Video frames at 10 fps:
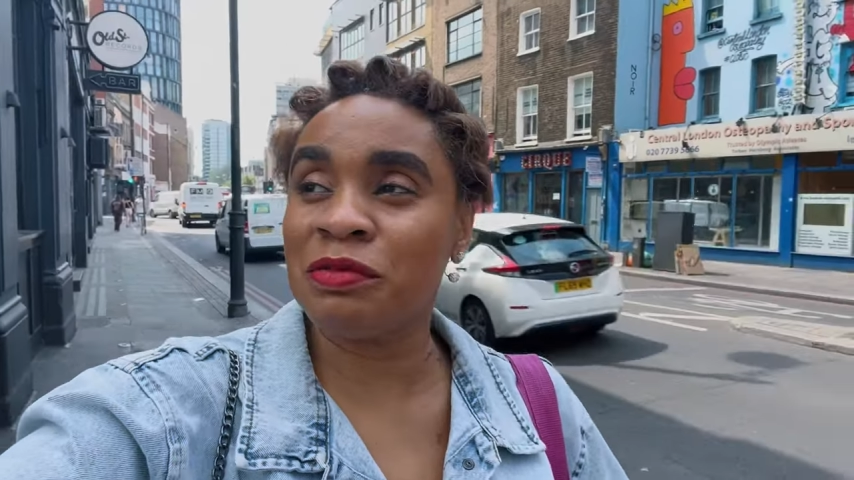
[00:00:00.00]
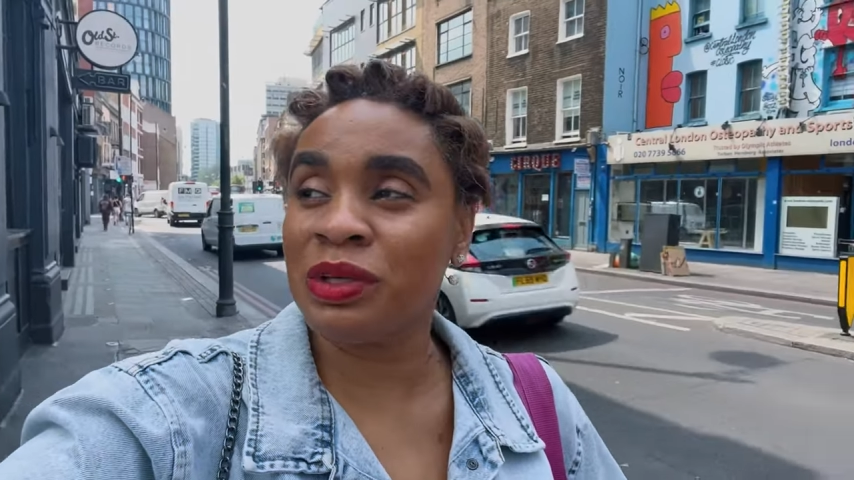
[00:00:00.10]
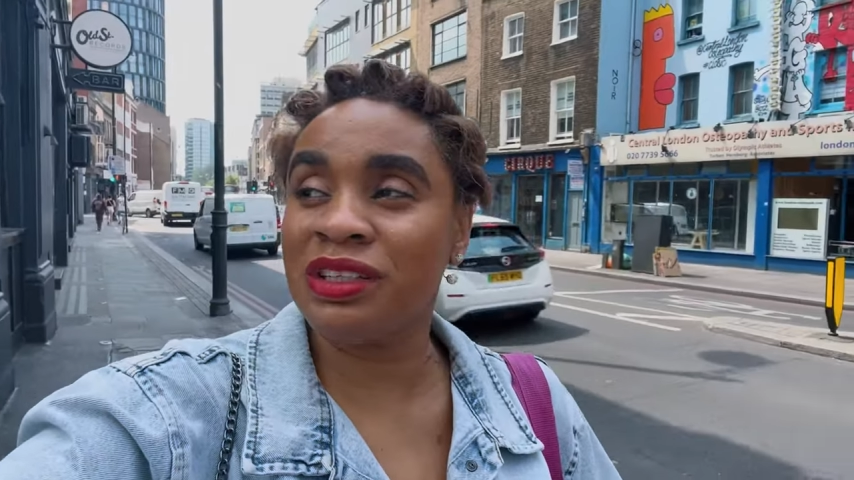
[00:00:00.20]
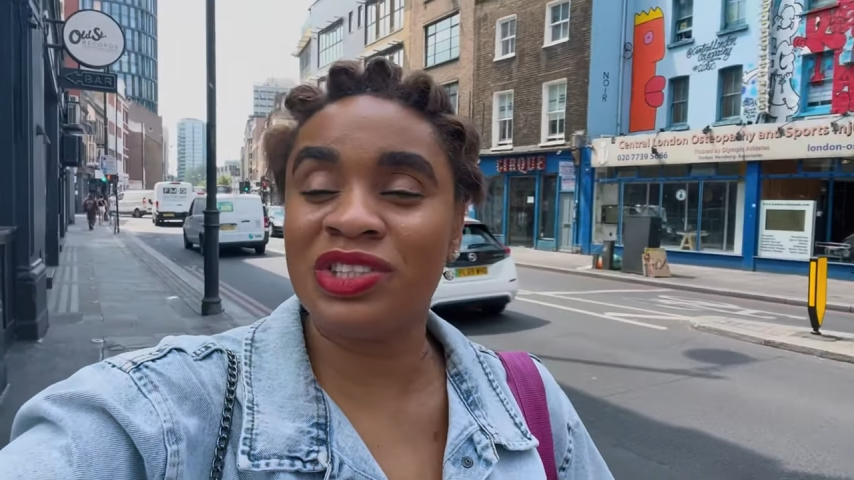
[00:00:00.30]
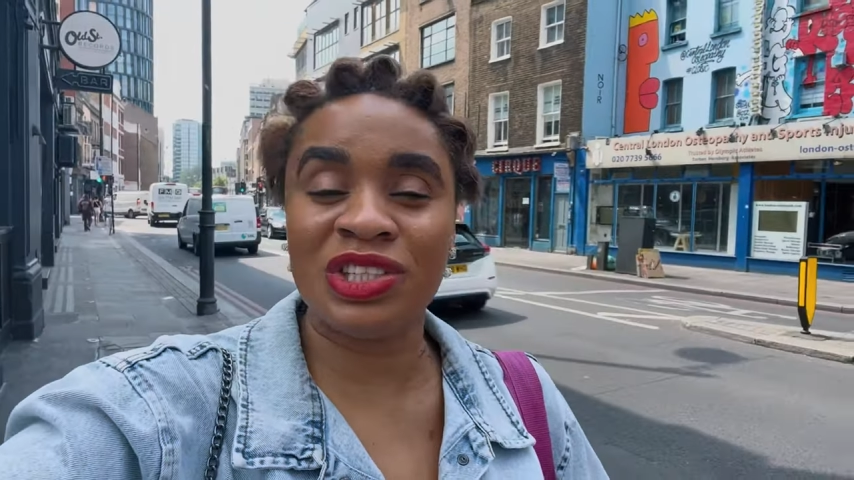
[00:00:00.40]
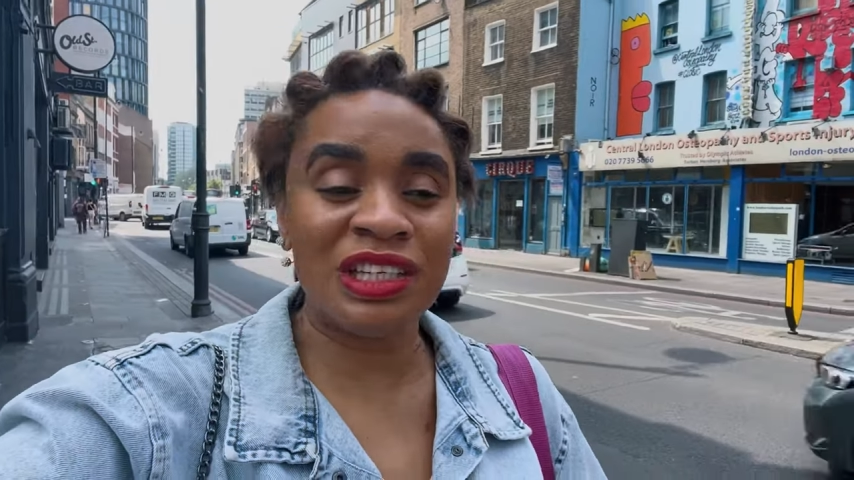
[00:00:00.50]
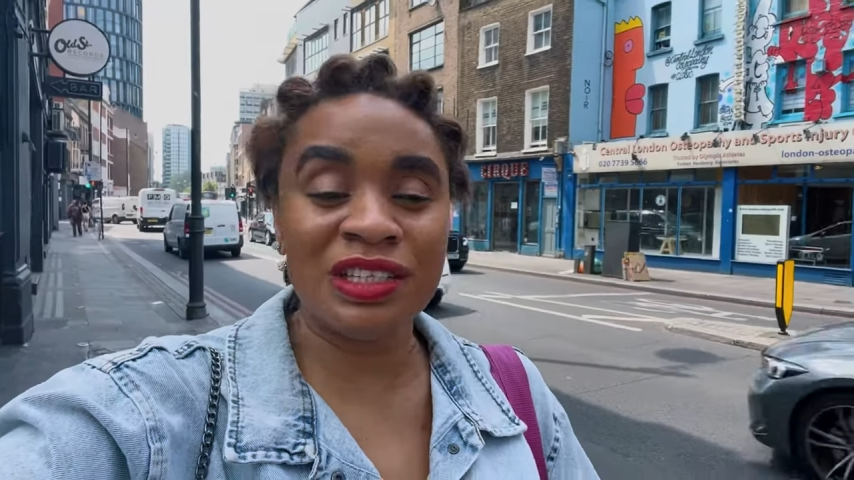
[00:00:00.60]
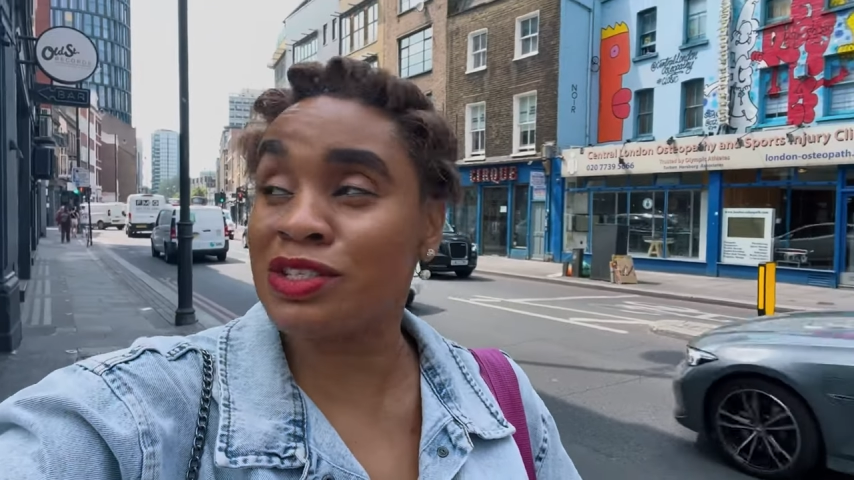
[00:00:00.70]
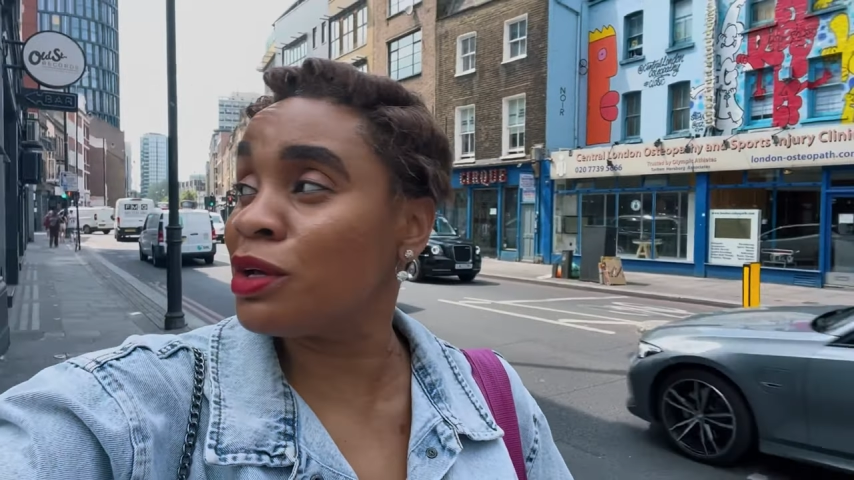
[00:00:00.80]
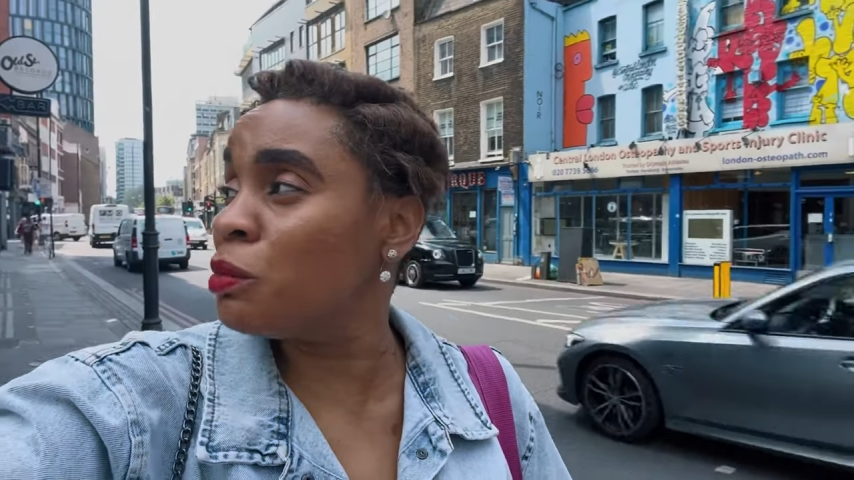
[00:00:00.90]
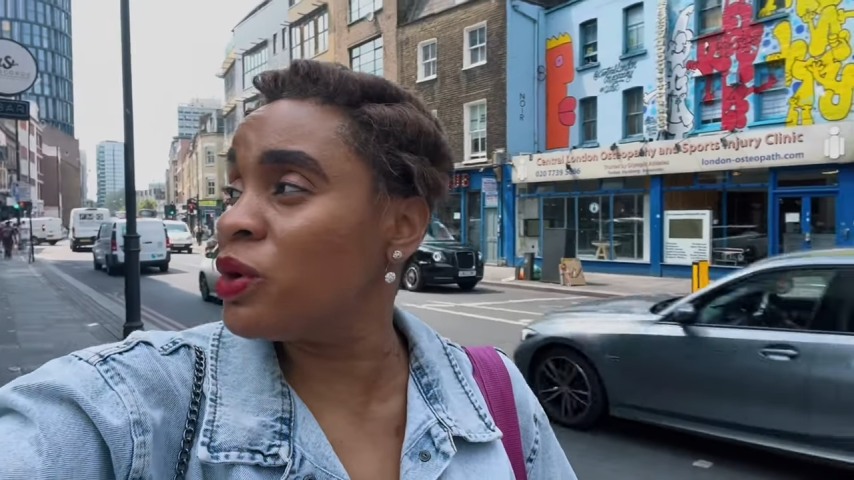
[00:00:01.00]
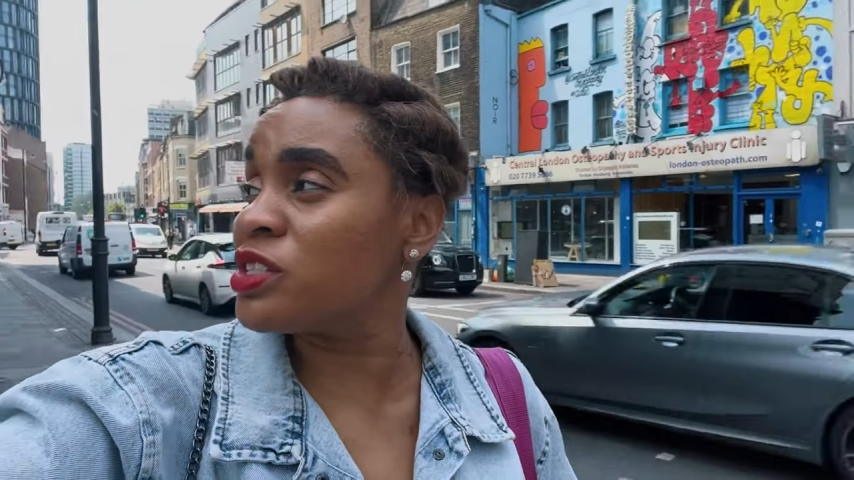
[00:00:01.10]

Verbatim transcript: been chilling somewhere.